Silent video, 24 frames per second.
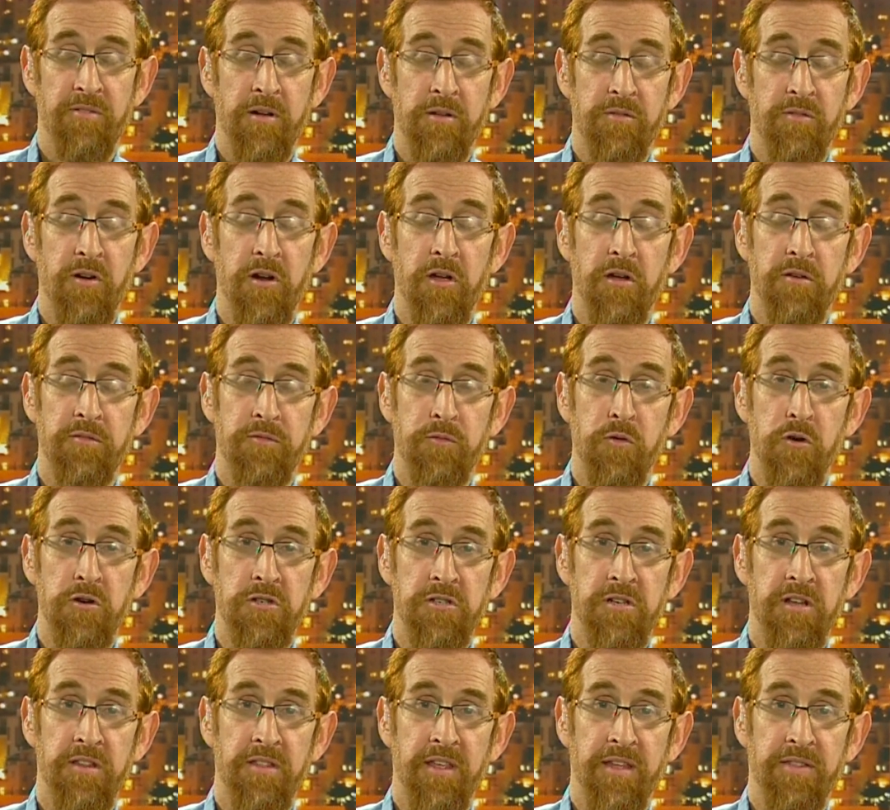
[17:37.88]
very
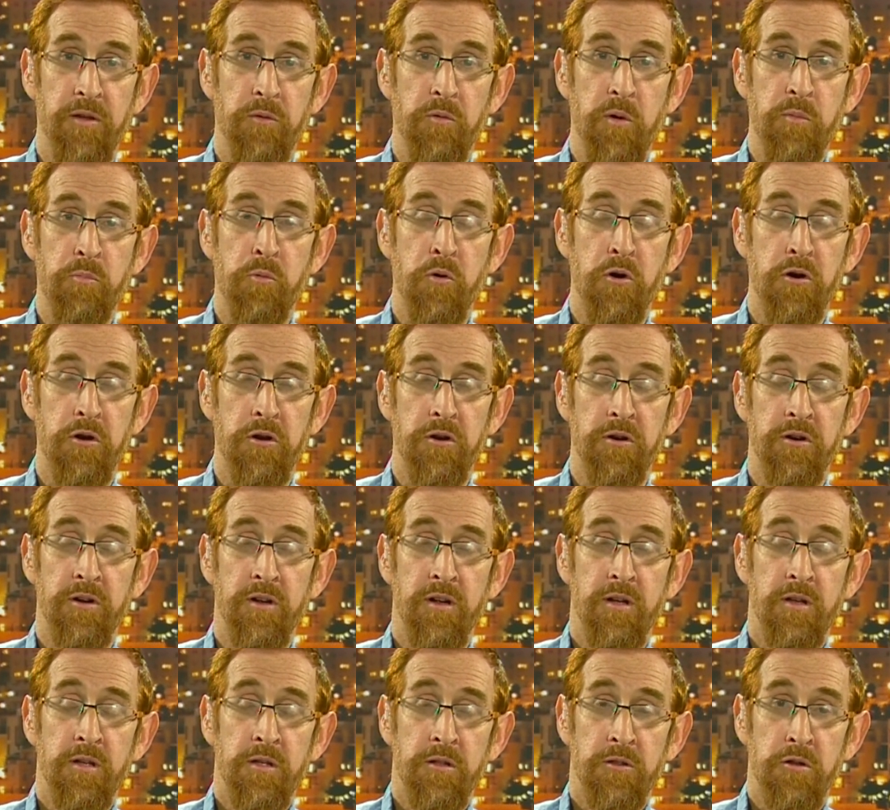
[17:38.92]
unfortunate that the reporter
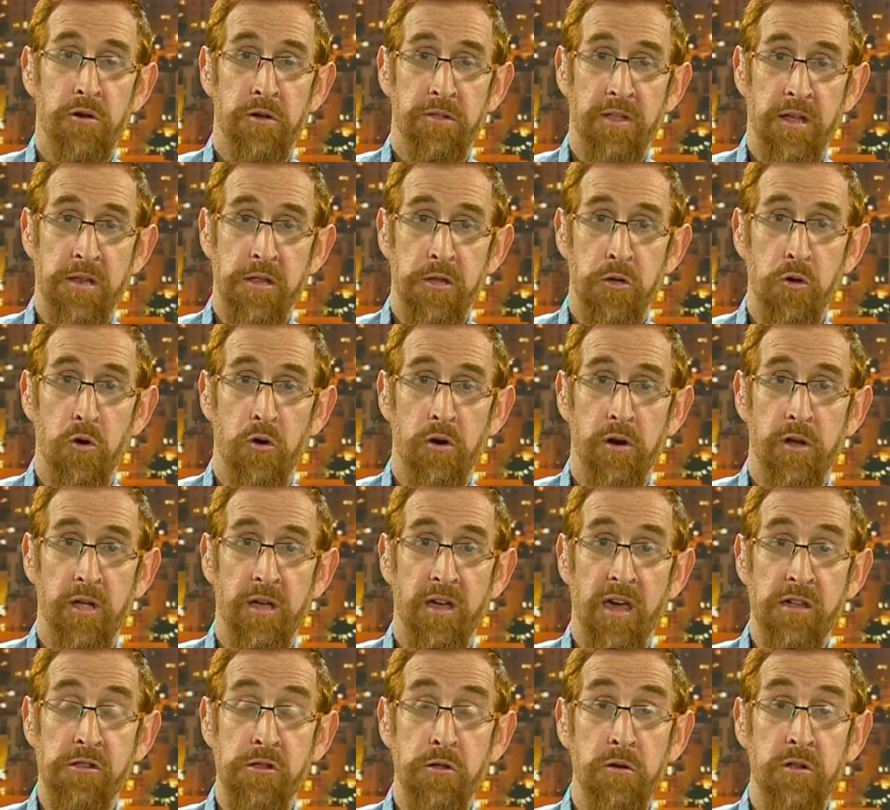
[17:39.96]
took that
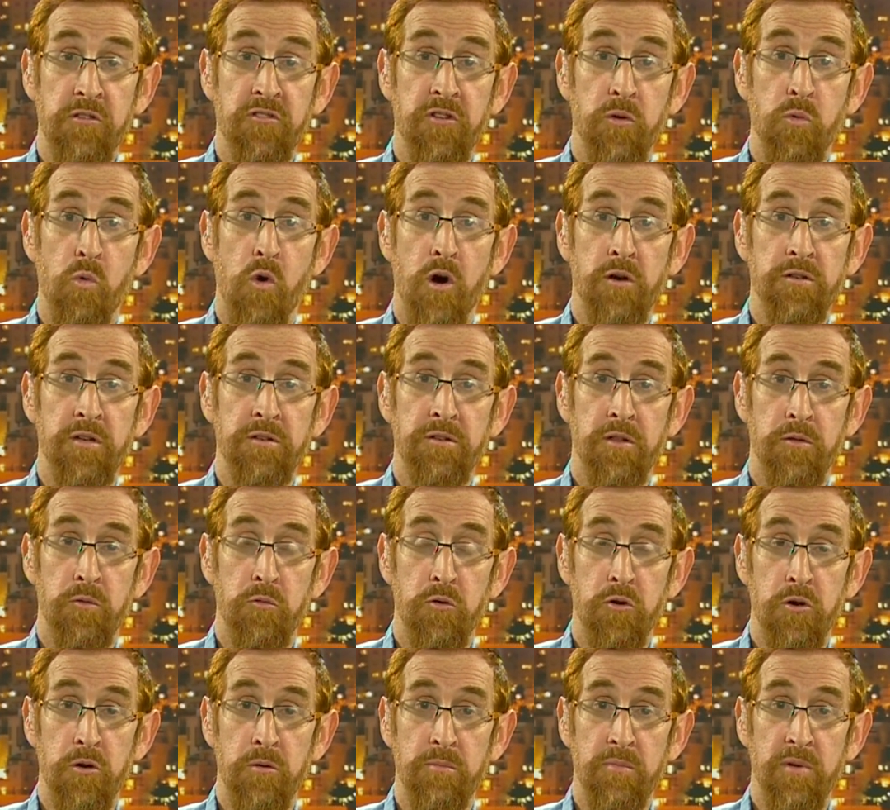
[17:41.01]
story. As soon as she walked into the
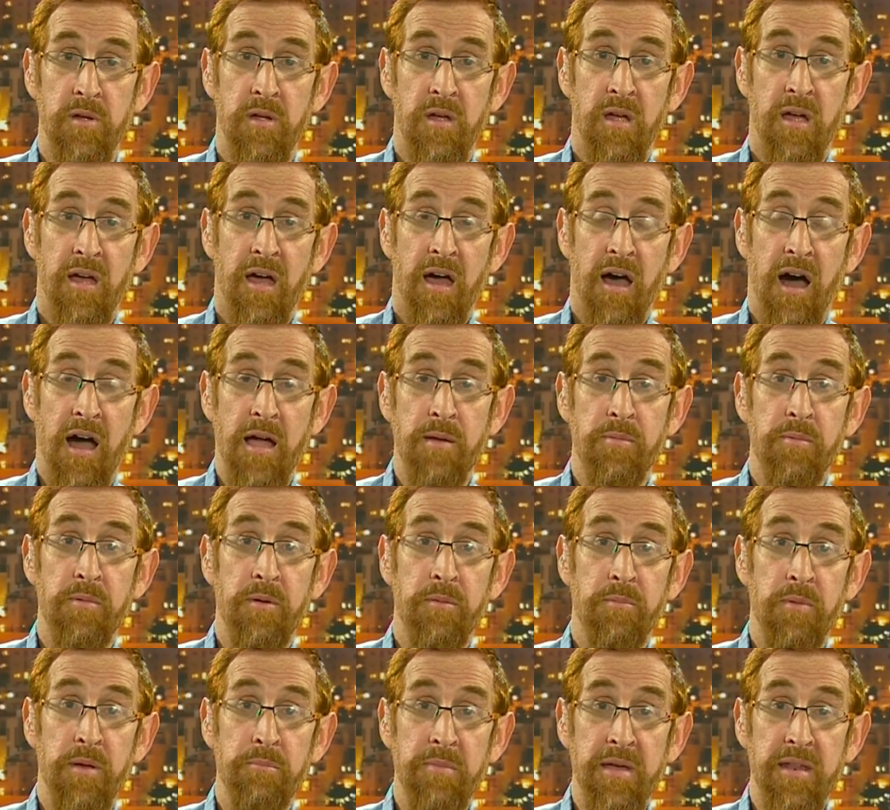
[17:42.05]
room, I
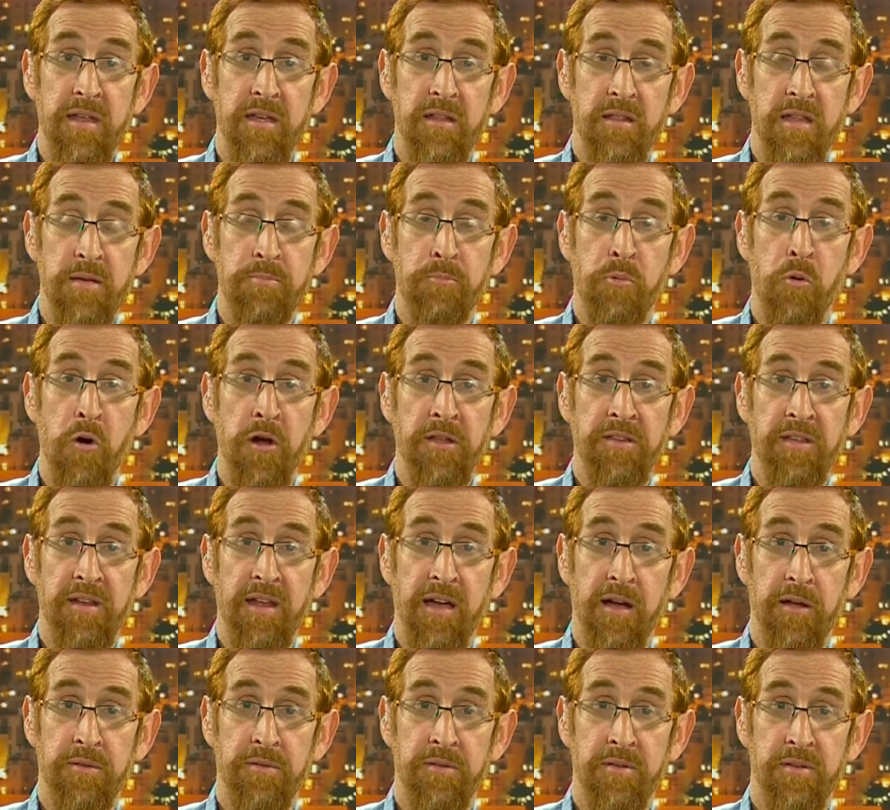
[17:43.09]
immediately pointed
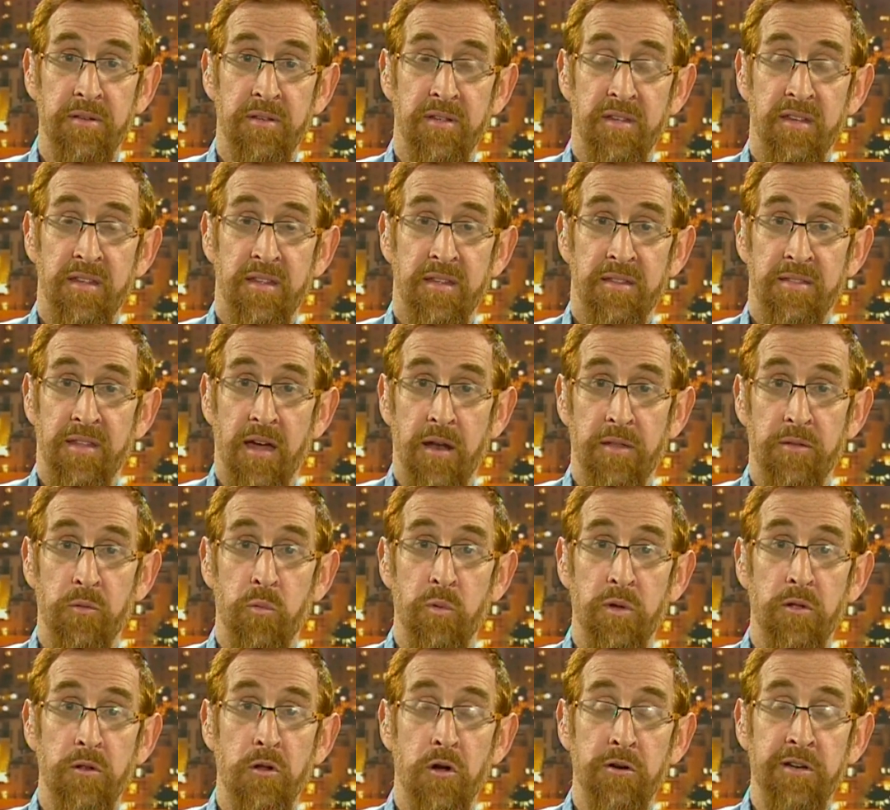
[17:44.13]
out that
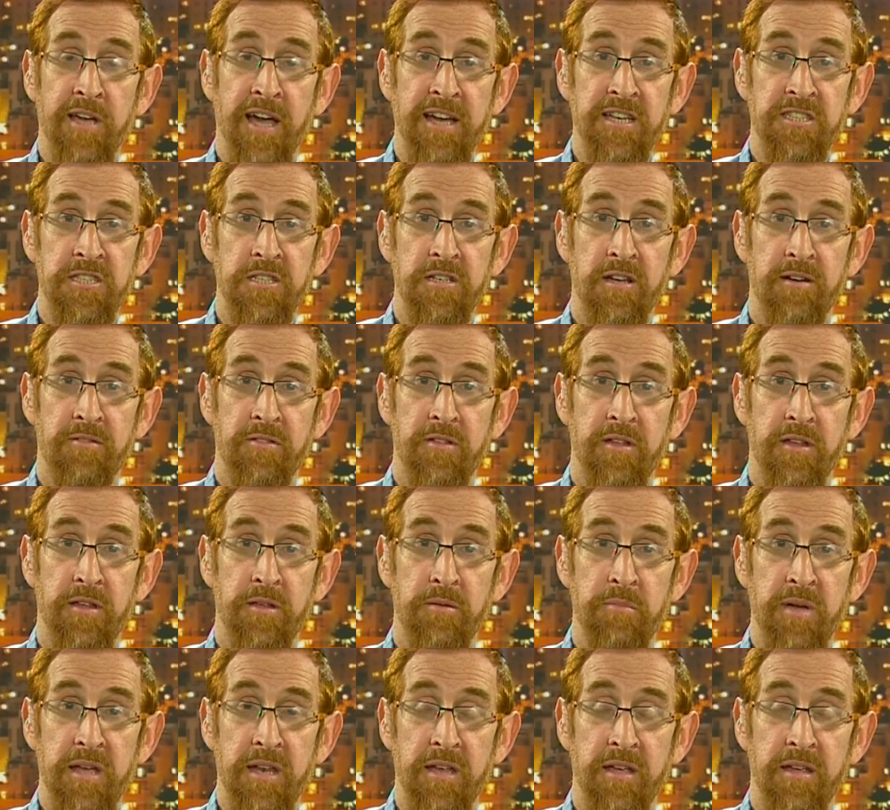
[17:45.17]
with the location of the
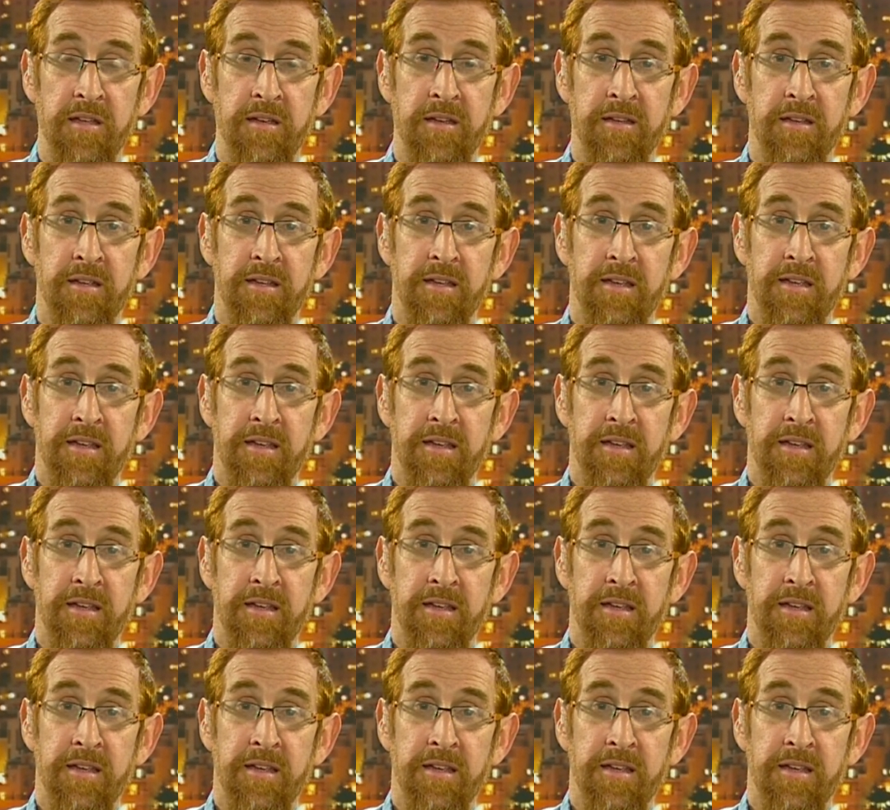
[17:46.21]
meeting